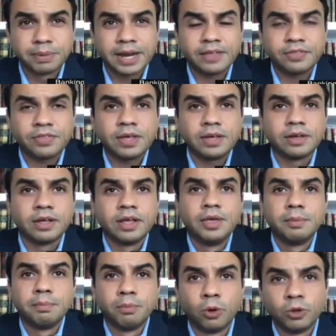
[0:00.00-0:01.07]
But I think
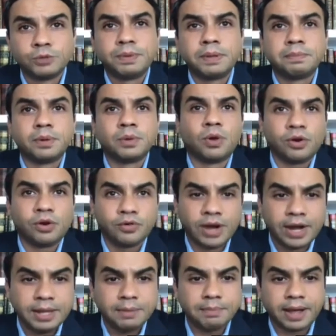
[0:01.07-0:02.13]
most people were
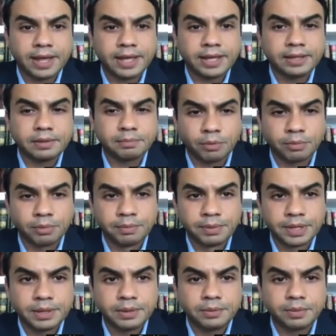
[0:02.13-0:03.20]
already buying
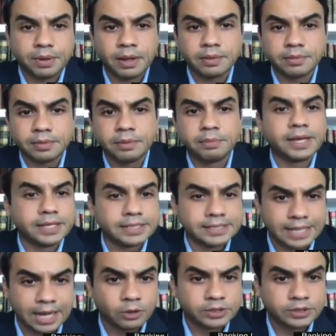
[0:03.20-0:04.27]
probably the
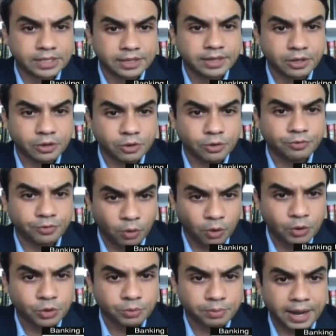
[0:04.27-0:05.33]
biggest house that they could
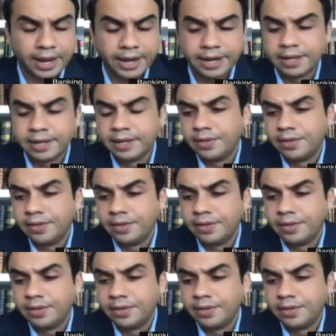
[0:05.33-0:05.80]
afford to buy.